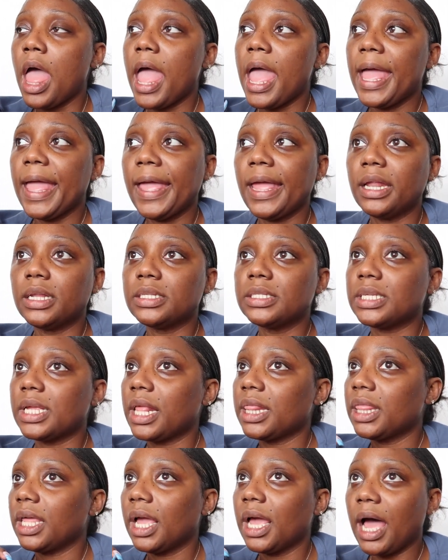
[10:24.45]
and
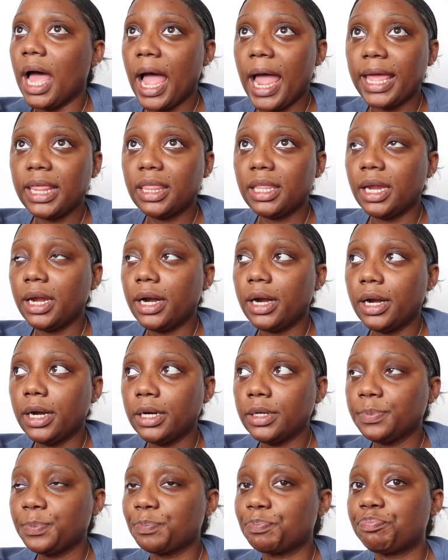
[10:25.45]
the guy
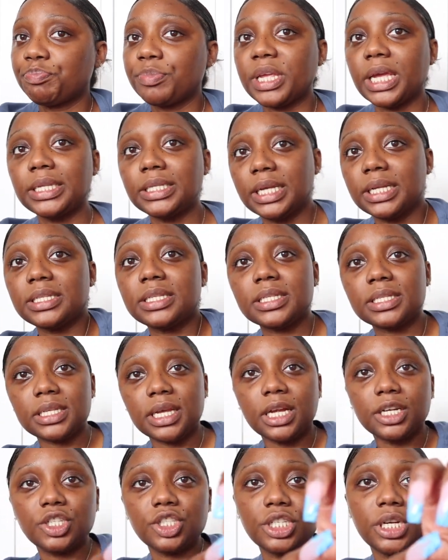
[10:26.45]
there did
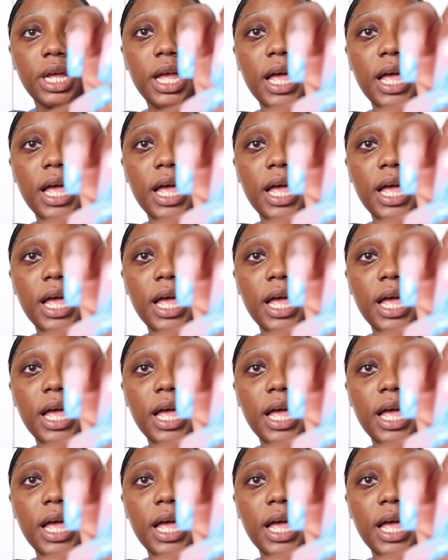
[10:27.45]
such